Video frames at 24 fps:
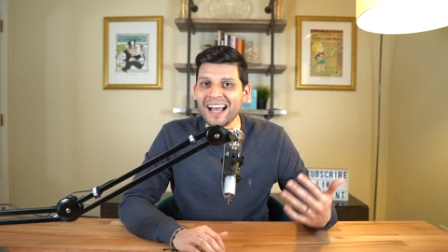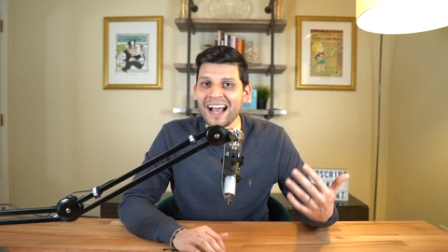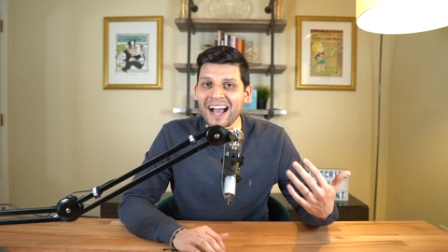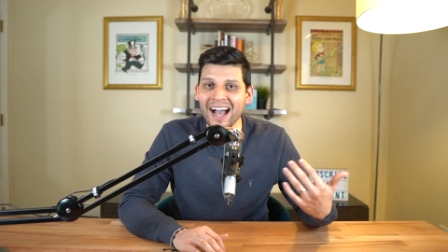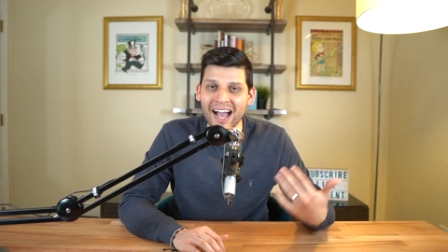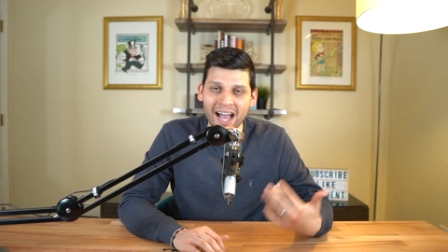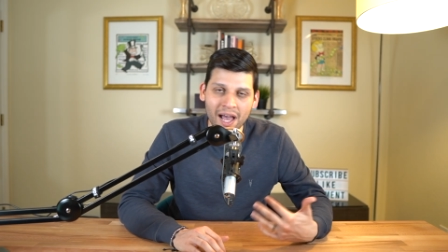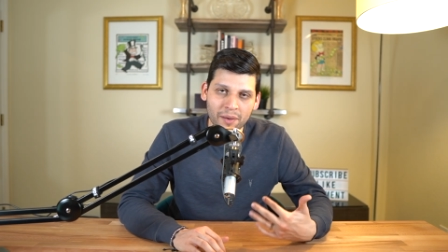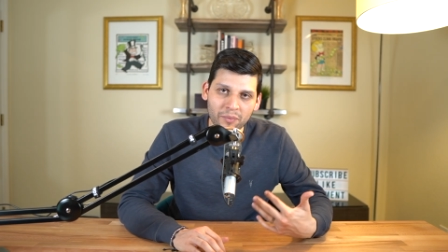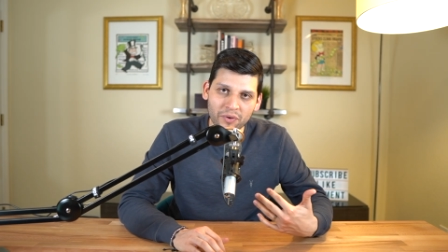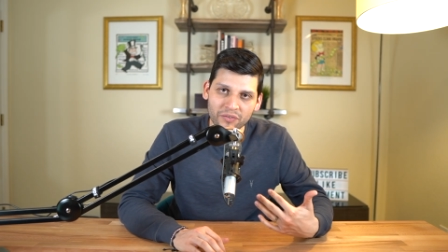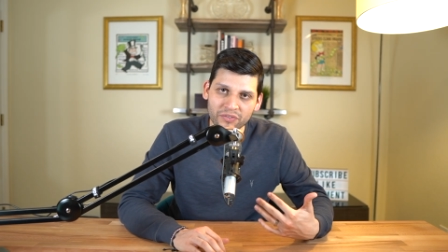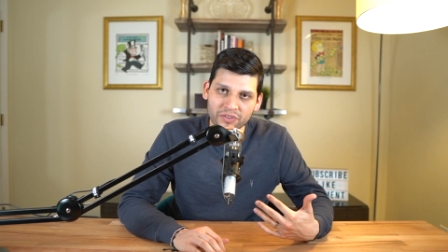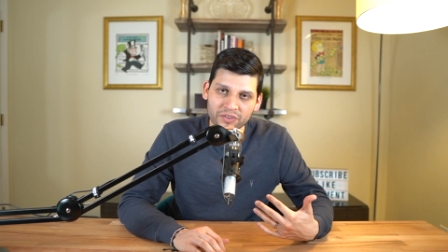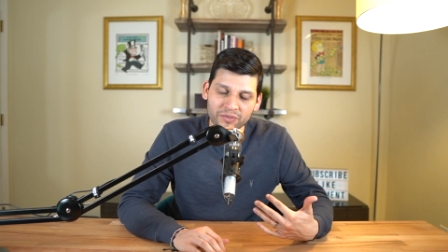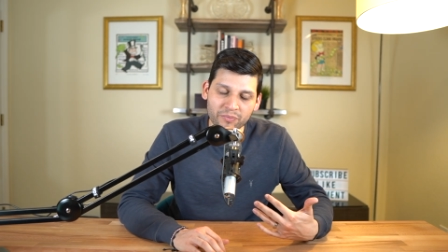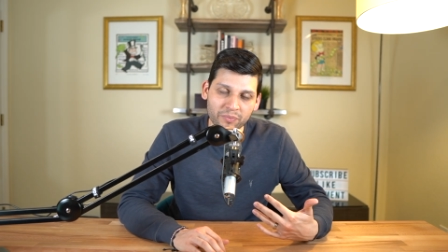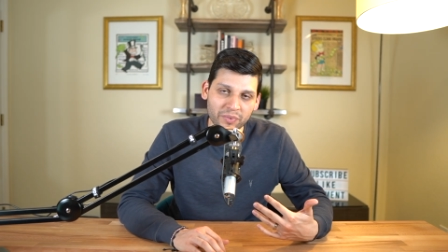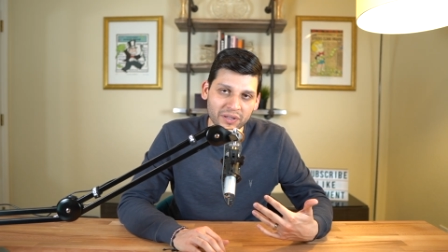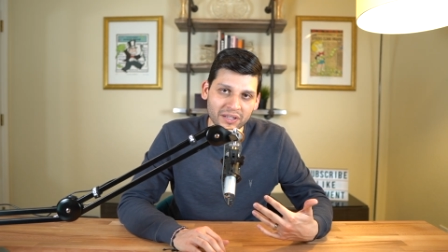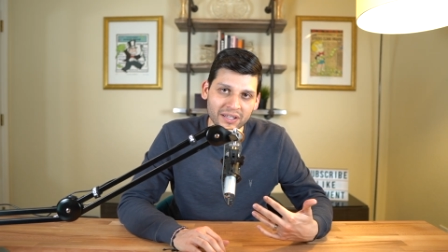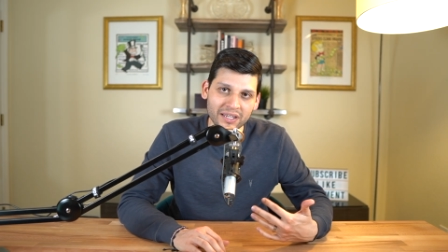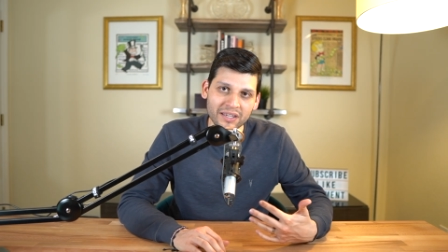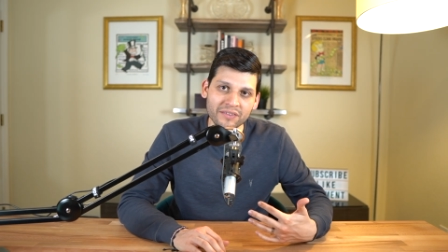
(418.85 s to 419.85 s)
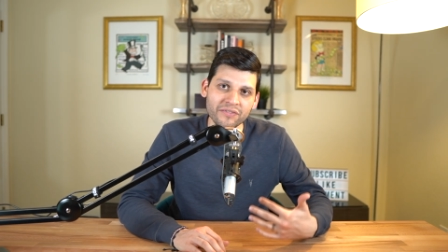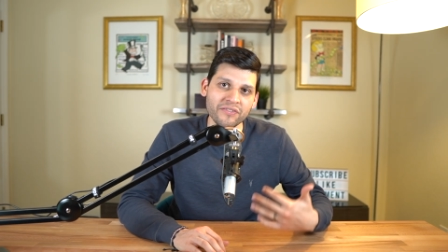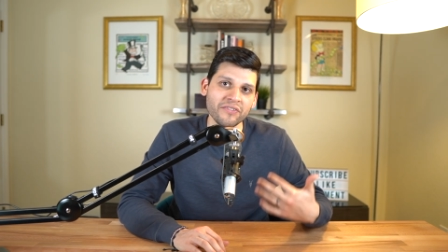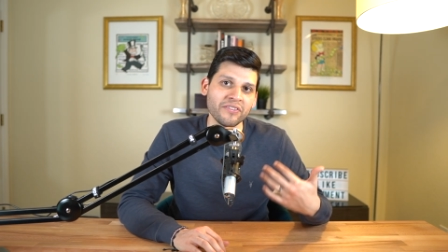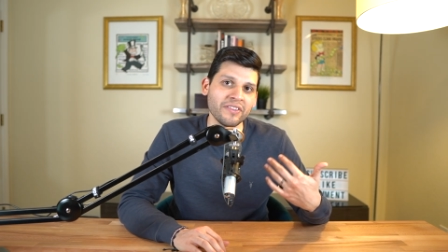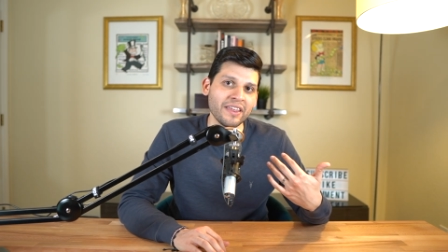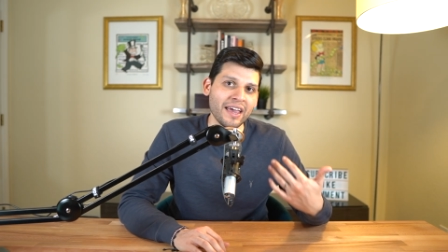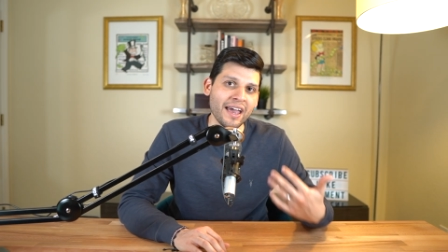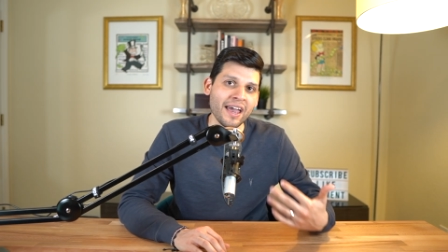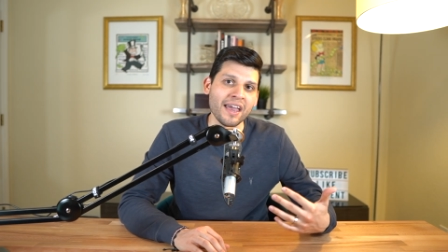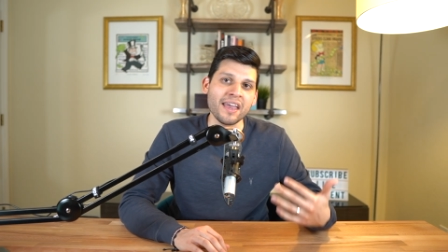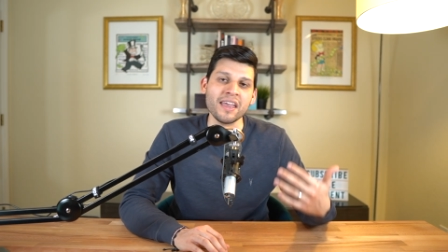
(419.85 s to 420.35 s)
I'm of the belief
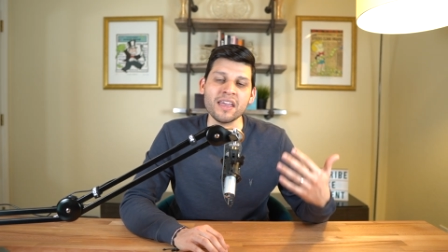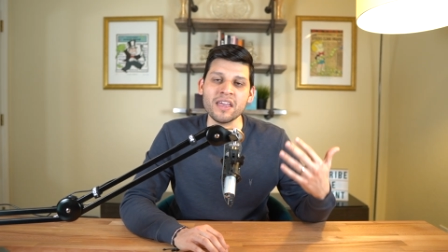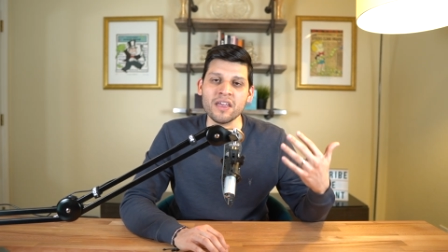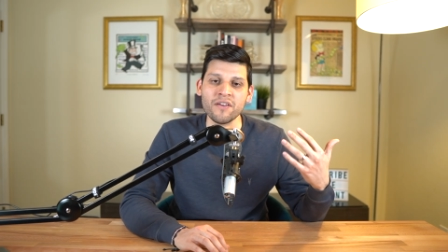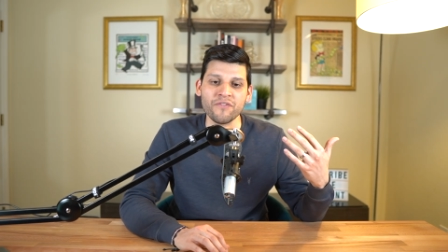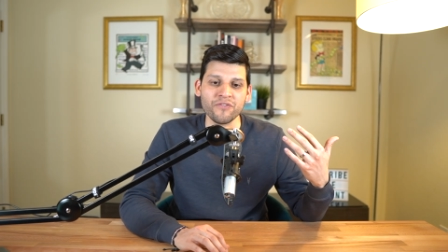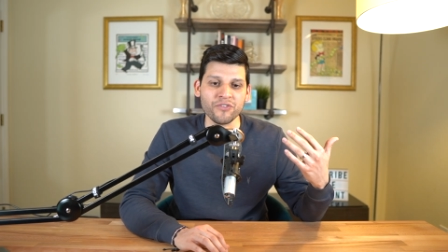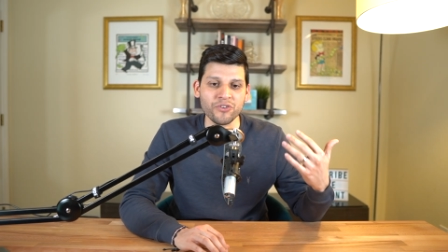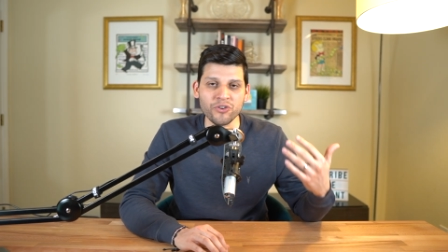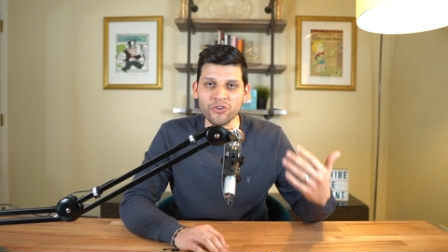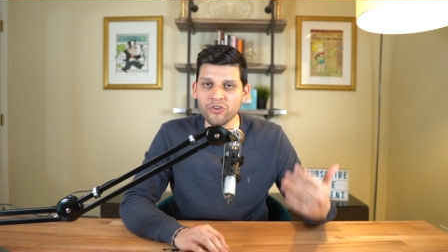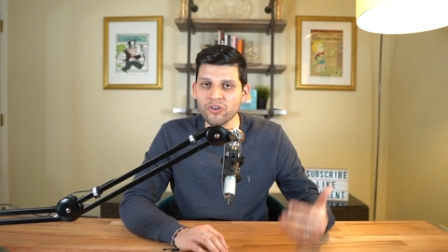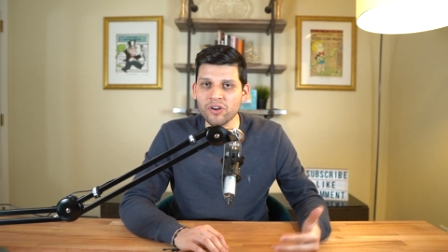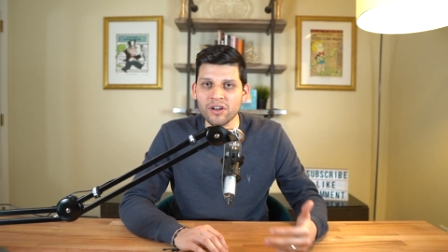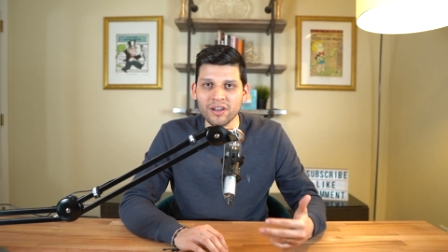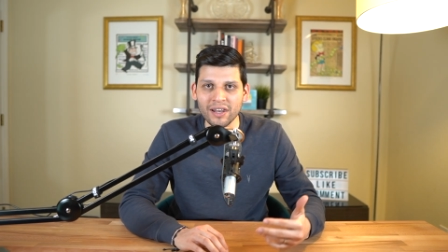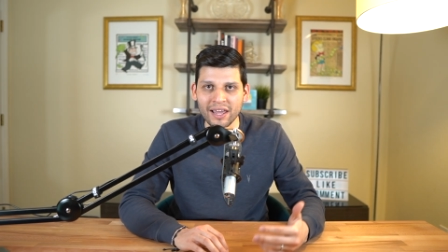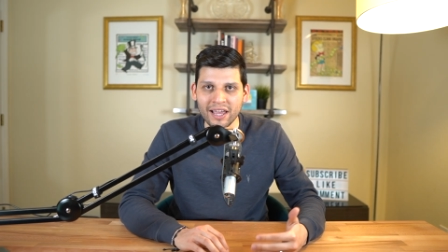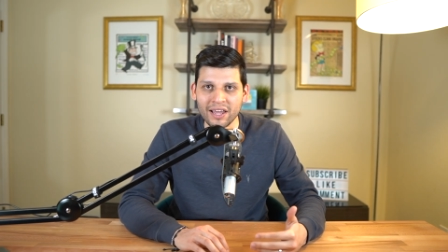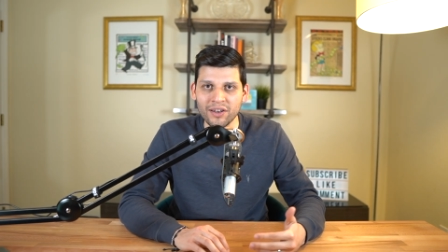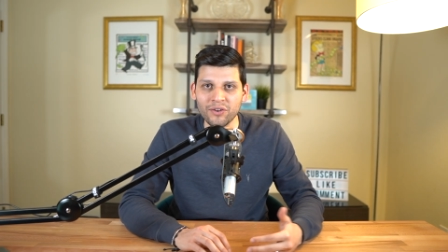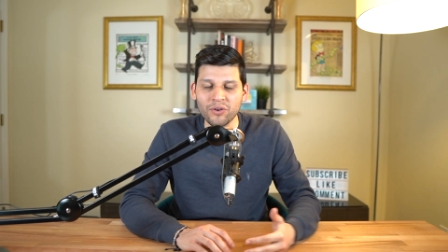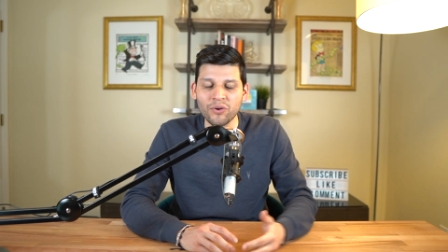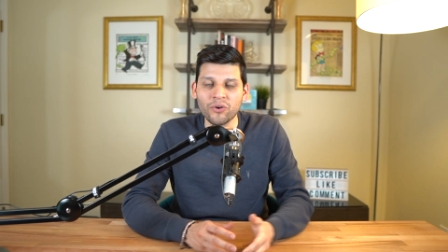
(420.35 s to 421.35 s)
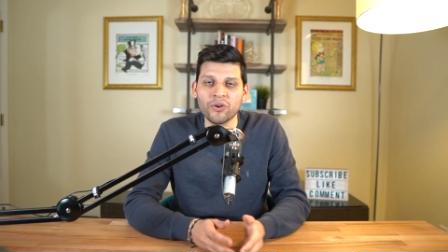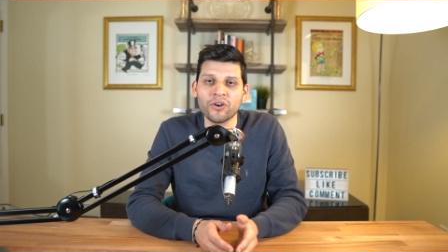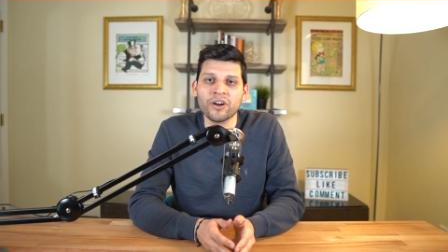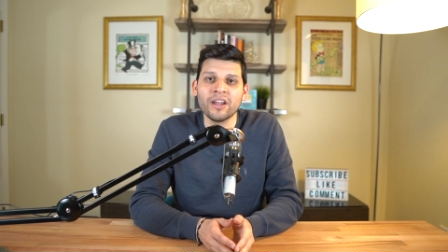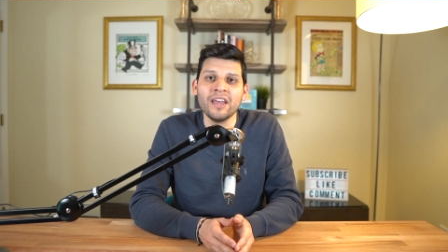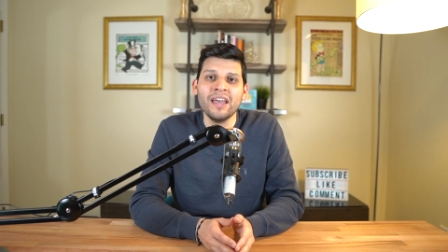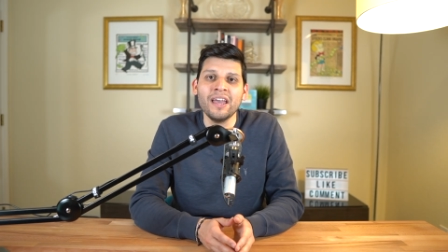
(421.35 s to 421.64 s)
that if you're a landlord